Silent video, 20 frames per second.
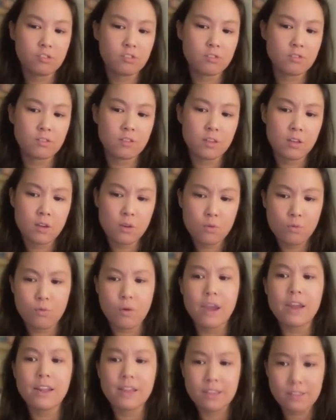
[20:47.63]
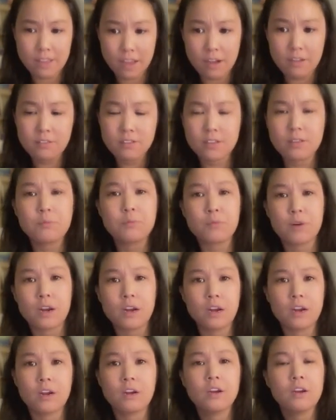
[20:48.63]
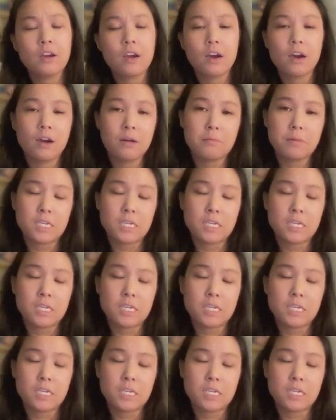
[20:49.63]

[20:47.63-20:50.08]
just writing down somewhere uh,